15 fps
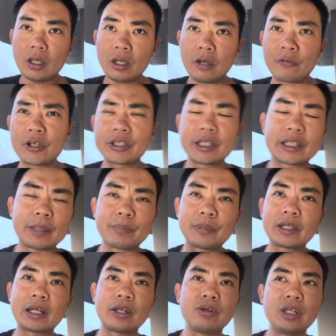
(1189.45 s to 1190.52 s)
Of course, it's something
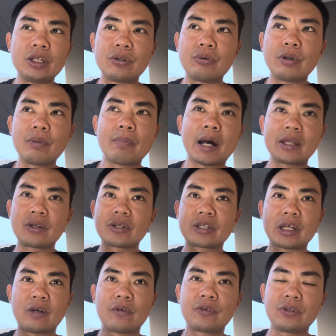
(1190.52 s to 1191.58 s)
that you need to remind
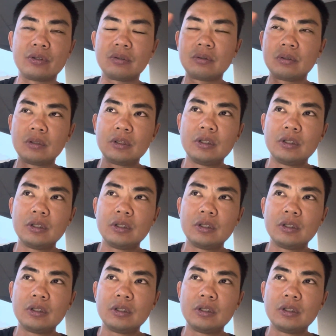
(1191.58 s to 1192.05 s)
yourself to